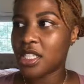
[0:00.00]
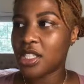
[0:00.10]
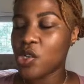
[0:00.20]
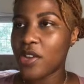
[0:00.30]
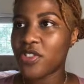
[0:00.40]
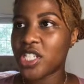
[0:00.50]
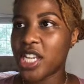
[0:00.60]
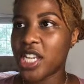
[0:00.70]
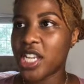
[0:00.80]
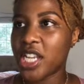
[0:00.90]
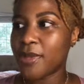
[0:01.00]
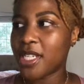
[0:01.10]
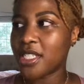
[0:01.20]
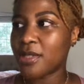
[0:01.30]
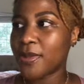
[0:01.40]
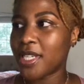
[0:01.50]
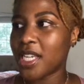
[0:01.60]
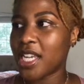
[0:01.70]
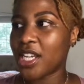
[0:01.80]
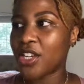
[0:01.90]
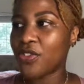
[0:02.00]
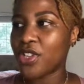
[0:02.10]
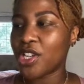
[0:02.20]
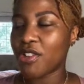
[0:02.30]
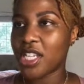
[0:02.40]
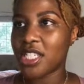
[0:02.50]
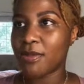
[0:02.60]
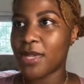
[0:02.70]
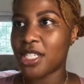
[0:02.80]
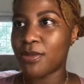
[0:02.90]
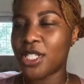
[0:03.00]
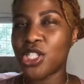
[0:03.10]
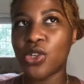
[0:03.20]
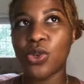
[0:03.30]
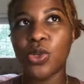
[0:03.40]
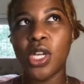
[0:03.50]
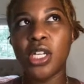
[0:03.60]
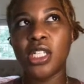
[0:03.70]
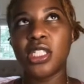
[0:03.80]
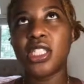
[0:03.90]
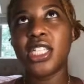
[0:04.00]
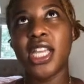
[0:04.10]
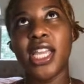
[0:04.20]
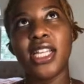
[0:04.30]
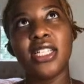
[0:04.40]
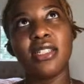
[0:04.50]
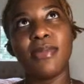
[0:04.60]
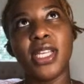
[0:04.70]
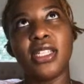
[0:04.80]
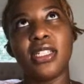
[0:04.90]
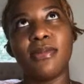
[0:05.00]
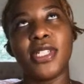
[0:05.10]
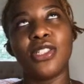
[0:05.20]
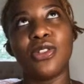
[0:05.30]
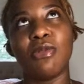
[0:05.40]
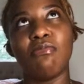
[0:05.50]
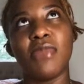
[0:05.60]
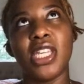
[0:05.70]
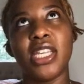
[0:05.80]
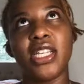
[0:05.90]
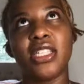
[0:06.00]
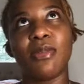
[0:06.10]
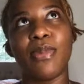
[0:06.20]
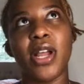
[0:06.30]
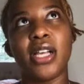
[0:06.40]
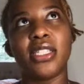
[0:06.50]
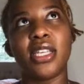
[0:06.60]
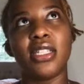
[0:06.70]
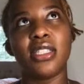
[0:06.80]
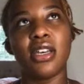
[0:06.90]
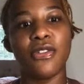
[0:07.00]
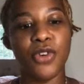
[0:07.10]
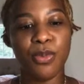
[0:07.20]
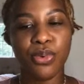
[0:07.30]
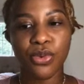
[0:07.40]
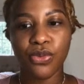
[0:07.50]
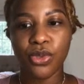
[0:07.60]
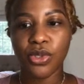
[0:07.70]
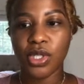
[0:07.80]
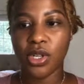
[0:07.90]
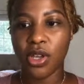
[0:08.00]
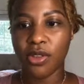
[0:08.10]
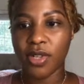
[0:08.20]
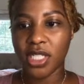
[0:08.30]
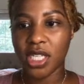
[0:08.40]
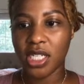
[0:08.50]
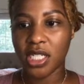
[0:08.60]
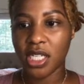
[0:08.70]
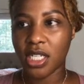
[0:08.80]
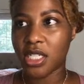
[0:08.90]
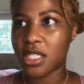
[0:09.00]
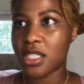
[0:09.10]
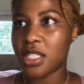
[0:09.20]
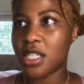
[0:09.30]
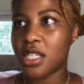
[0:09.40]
You have change management and configuration management. So change management to me is a process of approvals and authorizations.